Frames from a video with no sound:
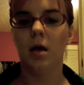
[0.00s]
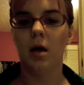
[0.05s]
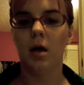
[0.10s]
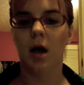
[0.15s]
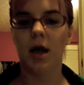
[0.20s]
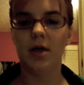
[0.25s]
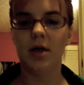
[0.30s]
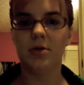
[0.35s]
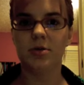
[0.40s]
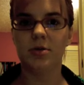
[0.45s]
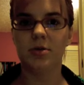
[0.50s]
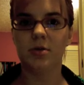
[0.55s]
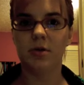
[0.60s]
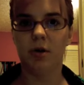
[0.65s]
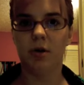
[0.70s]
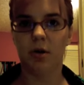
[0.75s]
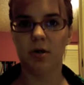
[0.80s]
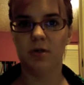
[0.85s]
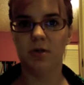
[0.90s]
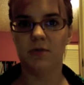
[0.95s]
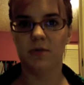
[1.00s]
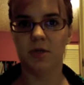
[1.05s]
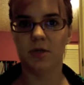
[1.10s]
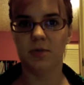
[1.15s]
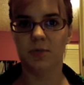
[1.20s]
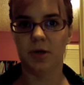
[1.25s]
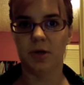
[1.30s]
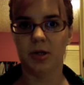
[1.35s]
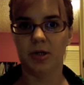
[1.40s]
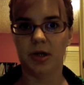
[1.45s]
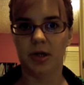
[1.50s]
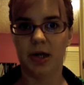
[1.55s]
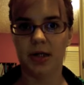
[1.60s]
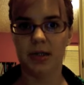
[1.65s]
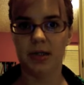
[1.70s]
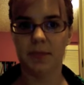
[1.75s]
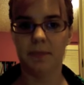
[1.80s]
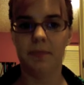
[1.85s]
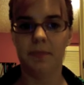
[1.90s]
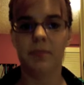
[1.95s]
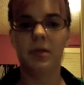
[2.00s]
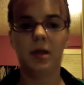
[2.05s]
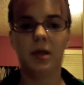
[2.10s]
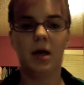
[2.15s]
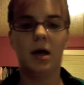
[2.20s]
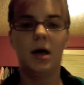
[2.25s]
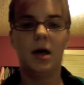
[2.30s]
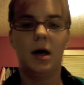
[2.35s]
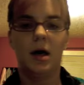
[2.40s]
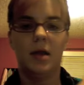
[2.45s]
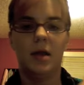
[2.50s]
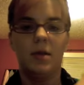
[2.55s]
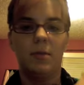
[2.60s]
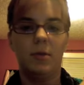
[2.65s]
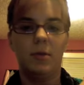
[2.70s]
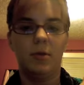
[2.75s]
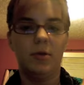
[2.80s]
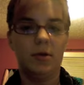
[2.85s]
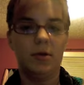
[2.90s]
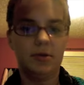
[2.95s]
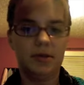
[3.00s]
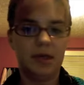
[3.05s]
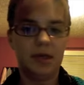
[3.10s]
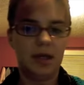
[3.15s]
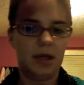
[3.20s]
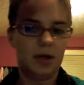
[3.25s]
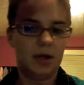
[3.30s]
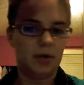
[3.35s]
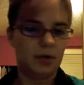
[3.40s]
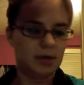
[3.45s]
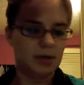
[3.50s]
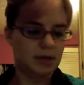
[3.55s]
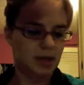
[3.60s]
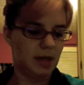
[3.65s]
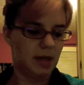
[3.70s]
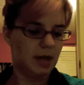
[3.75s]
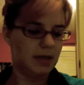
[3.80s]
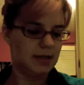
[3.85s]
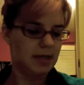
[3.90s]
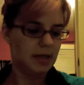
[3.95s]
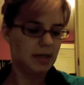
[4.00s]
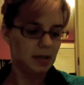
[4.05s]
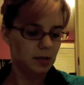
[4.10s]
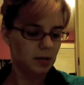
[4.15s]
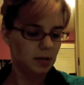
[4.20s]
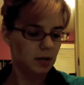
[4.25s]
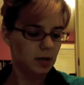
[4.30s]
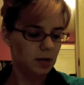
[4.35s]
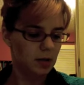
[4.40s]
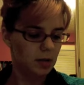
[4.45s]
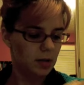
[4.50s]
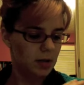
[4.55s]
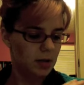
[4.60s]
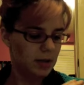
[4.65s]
used two yarns for this project. The blue you see here, it's a teal.